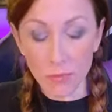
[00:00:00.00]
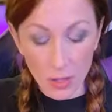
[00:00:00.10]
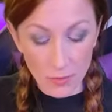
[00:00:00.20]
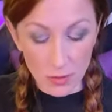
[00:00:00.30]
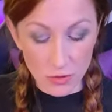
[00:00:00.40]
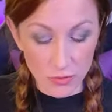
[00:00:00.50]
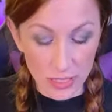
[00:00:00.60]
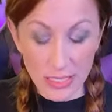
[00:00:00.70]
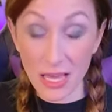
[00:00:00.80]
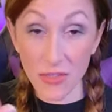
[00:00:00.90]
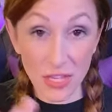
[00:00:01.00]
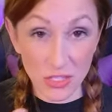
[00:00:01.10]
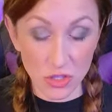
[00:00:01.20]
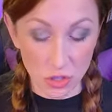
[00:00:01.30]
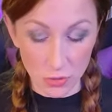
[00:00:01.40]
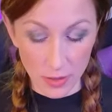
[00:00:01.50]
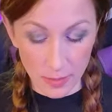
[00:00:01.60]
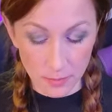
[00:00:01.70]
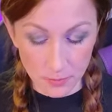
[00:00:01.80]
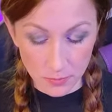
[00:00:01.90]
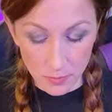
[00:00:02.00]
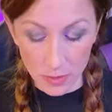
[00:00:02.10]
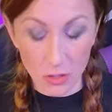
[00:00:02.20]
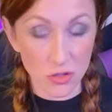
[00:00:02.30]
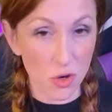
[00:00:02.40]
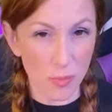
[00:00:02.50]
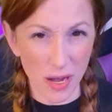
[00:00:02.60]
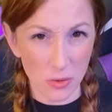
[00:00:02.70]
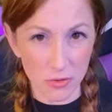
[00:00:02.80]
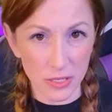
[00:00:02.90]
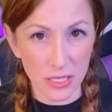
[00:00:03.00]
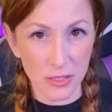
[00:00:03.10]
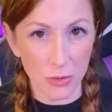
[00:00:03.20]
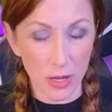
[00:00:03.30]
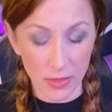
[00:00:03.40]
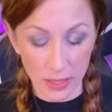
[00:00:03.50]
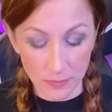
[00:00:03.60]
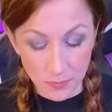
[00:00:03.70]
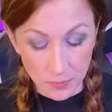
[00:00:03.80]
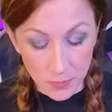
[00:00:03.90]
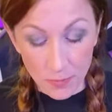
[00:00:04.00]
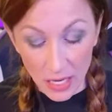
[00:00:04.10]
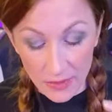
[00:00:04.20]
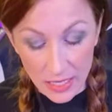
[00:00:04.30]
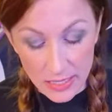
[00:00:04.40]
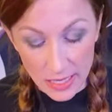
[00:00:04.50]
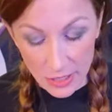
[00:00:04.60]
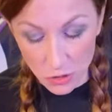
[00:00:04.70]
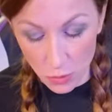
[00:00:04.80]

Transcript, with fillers: there's really nothing to them. There's no powdery, no nothing. I think it's the actual